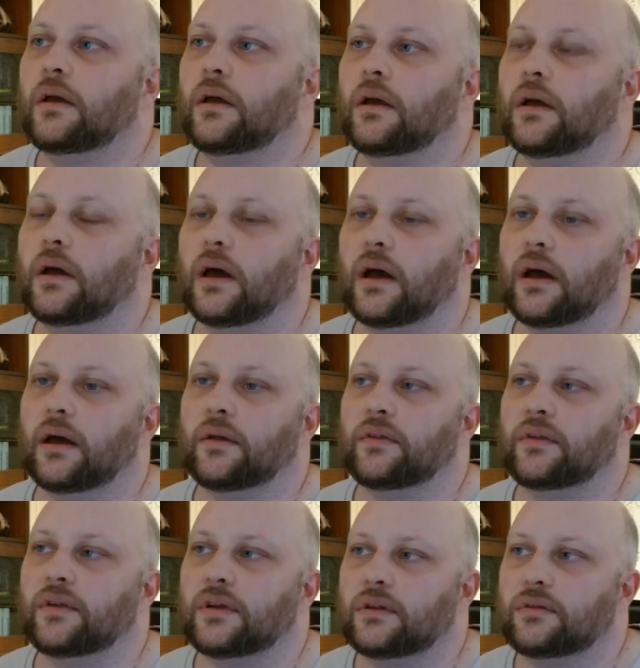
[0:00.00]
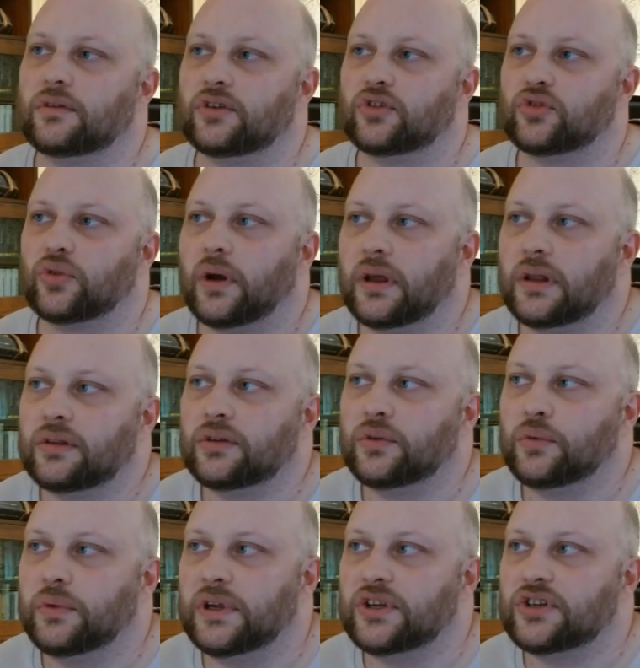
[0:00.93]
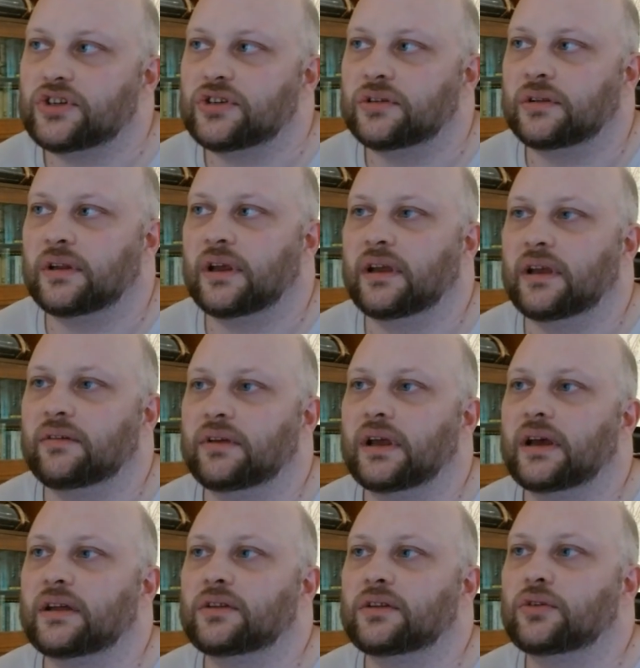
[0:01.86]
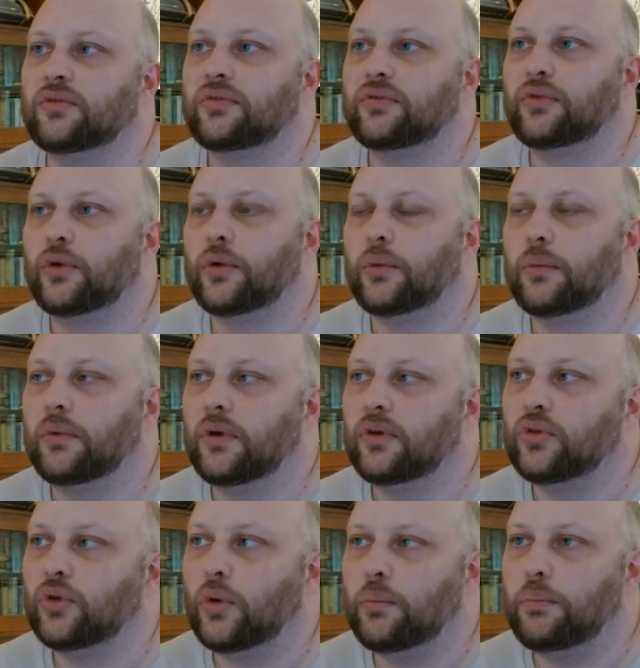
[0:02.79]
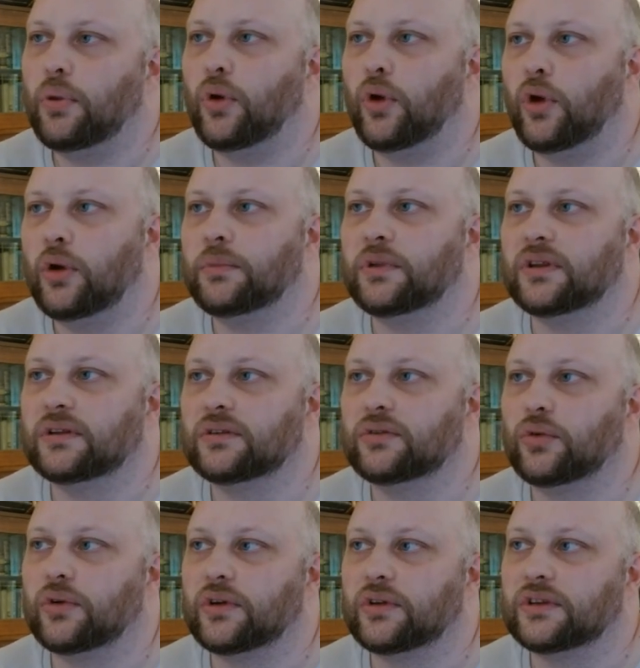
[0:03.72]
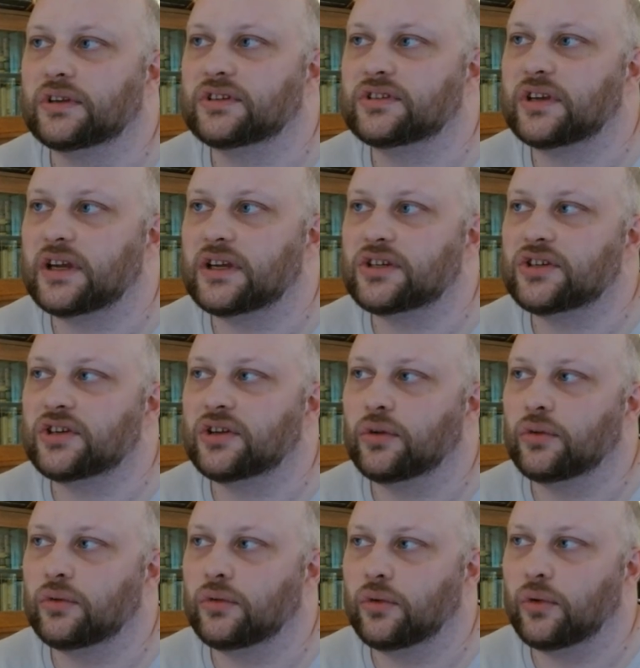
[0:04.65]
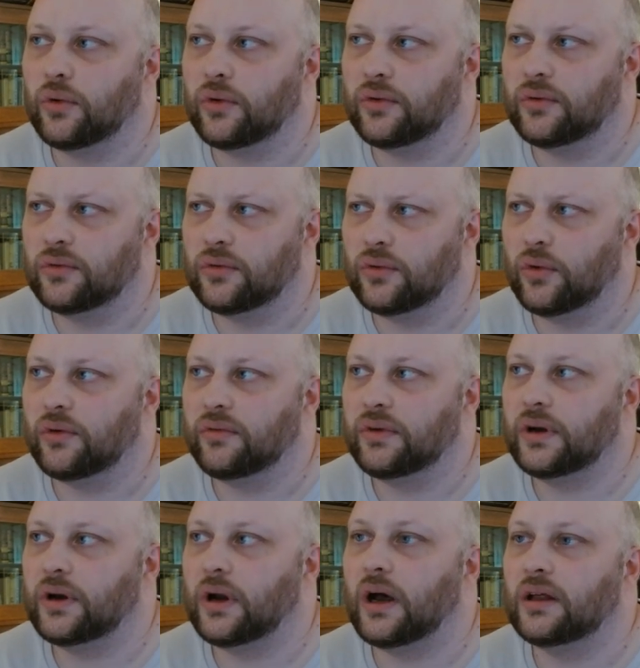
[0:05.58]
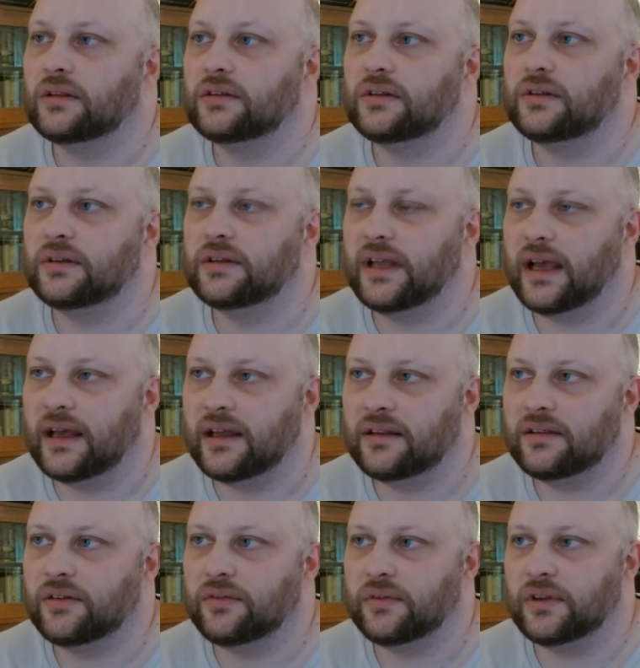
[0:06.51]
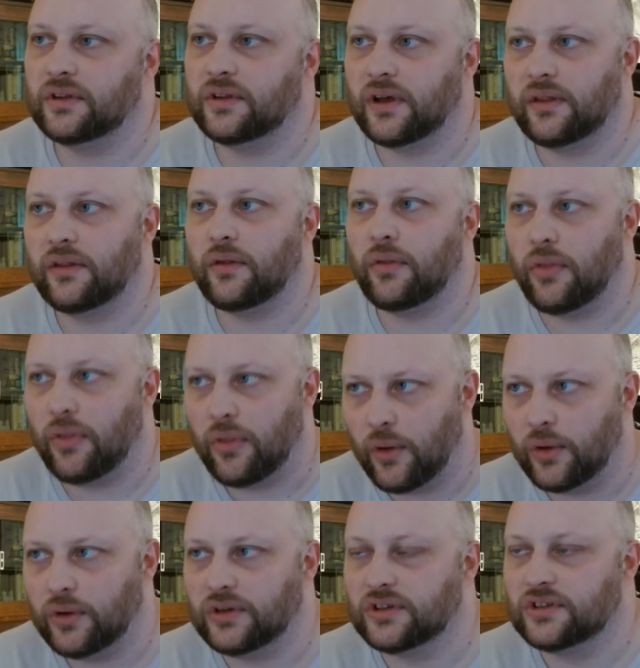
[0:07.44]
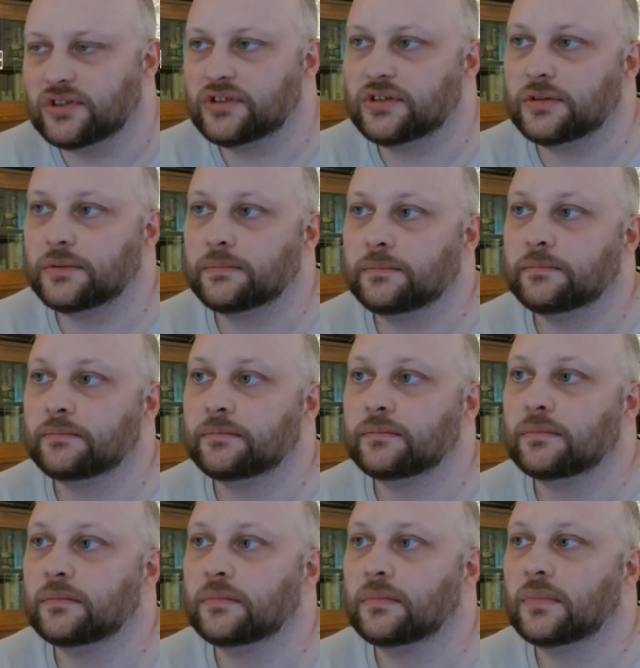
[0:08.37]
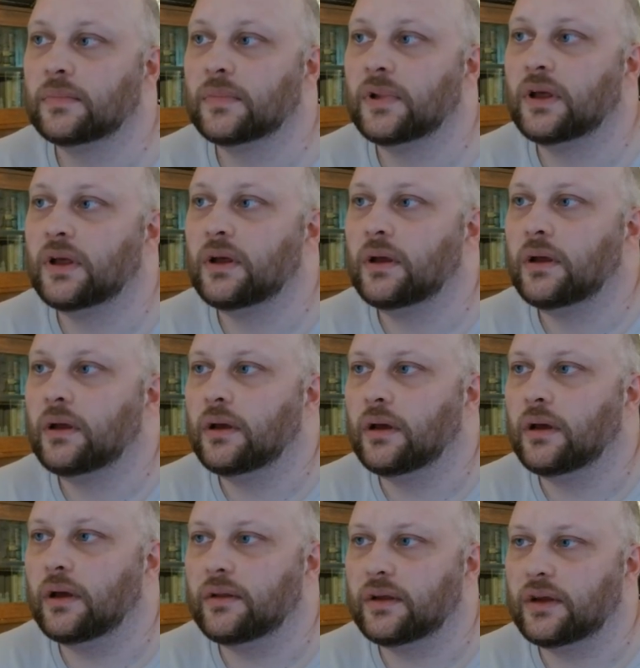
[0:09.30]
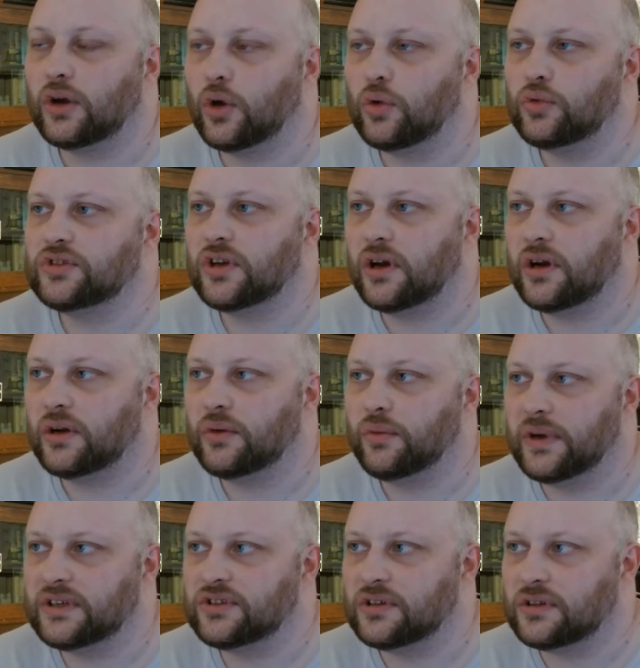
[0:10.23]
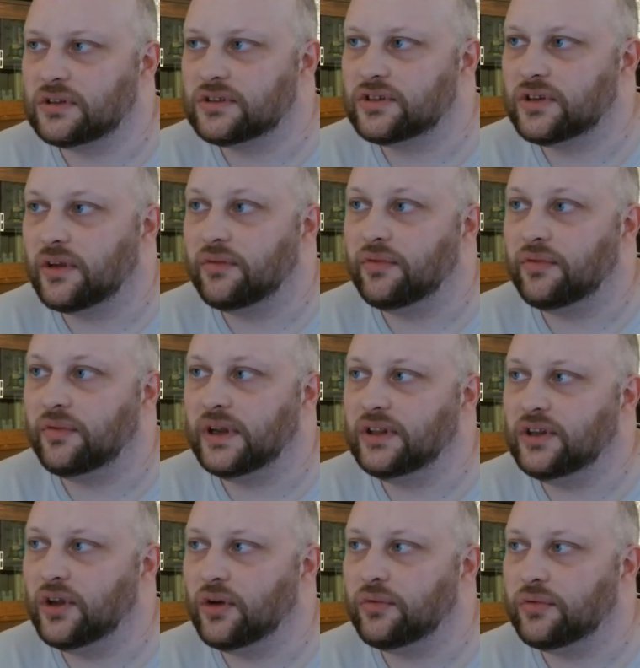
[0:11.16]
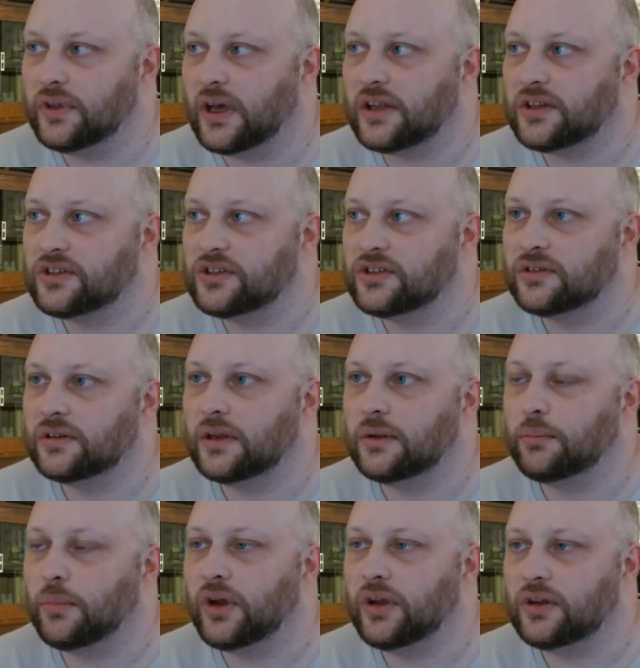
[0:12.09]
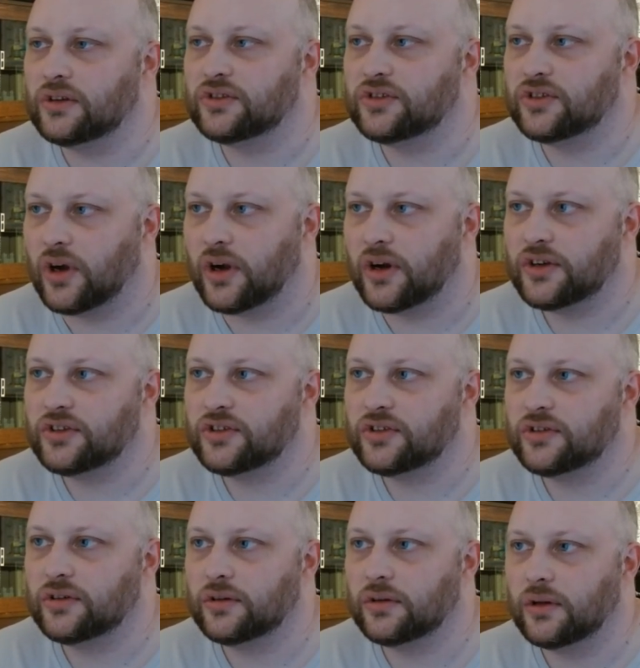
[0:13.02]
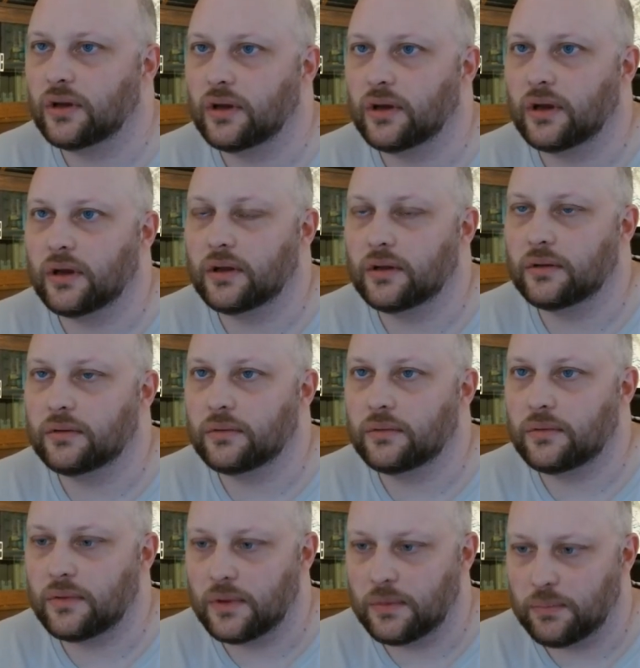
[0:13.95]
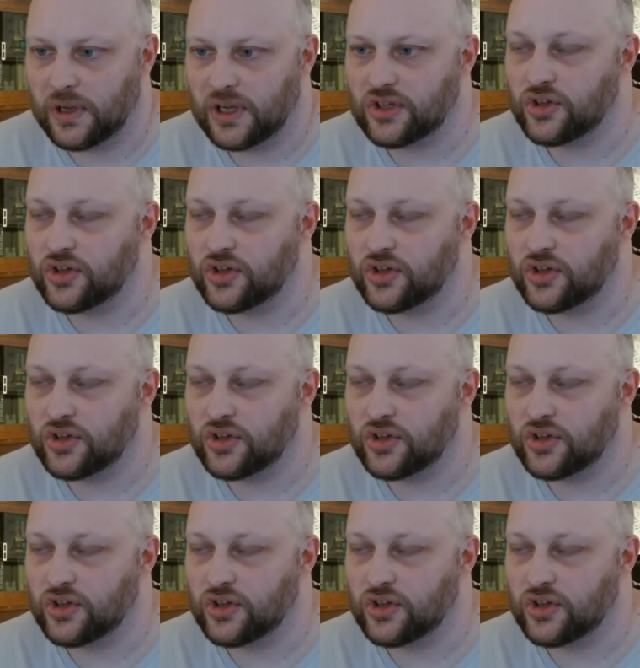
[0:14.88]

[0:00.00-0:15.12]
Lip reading: The Royal Norwegian Navy had no permanent organization in northern Norway until the end of the 1930s. The Coast Guard vessels Fridtjof Nansen and Michael Sars, the picture